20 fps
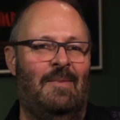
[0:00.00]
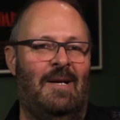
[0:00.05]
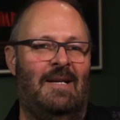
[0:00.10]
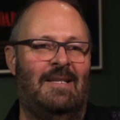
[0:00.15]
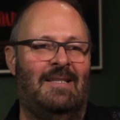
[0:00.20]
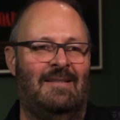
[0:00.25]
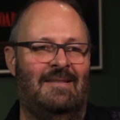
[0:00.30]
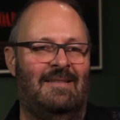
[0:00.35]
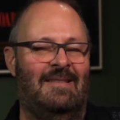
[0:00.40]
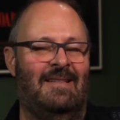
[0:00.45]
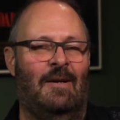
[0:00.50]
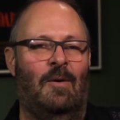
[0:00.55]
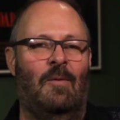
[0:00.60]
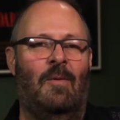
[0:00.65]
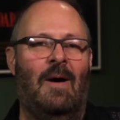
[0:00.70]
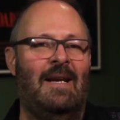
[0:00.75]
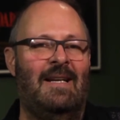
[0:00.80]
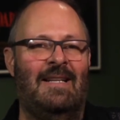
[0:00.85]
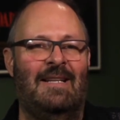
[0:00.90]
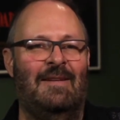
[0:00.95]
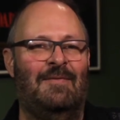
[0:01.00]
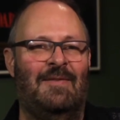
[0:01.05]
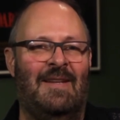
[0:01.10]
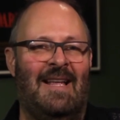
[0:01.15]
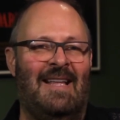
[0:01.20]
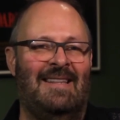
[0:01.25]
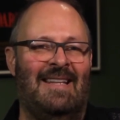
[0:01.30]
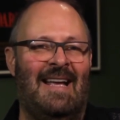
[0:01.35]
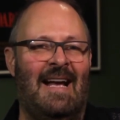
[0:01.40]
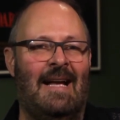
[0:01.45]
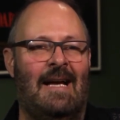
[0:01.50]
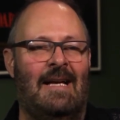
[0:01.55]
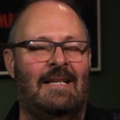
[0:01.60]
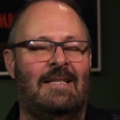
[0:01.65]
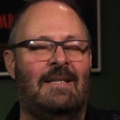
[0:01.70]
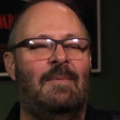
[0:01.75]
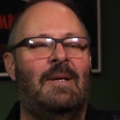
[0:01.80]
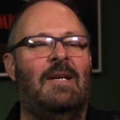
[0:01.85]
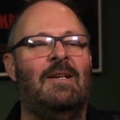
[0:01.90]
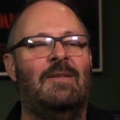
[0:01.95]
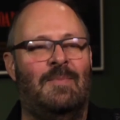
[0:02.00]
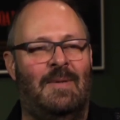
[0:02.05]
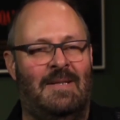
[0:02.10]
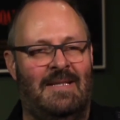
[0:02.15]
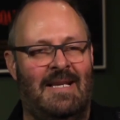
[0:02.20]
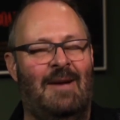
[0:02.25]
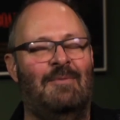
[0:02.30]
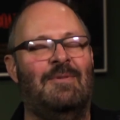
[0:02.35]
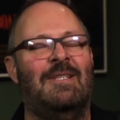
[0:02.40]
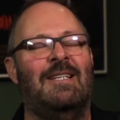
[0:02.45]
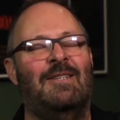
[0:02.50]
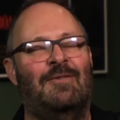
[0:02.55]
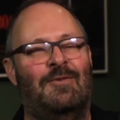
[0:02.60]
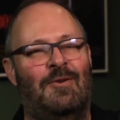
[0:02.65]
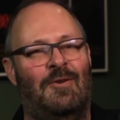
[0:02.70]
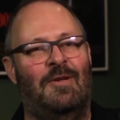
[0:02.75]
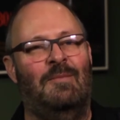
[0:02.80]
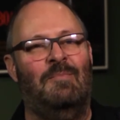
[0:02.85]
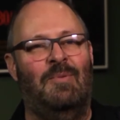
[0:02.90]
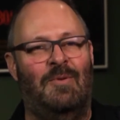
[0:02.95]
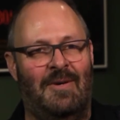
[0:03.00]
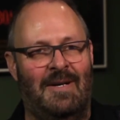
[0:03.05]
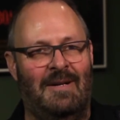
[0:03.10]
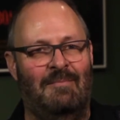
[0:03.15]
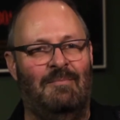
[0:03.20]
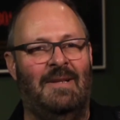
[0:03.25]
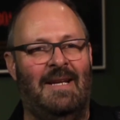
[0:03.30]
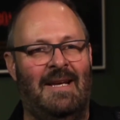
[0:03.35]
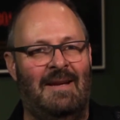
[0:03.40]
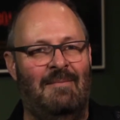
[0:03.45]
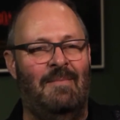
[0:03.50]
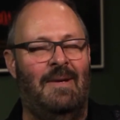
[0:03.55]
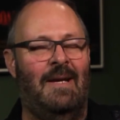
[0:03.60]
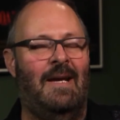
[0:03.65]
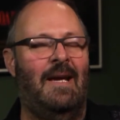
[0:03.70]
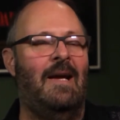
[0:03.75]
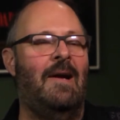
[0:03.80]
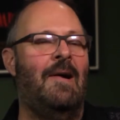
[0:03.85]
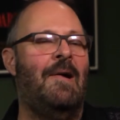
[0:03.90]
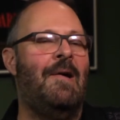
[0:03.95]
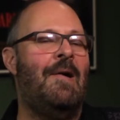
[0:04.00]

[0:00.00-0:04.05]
I said, you know, why didn't it flatten that guy? He said, because I was in control of the board, it blamed me.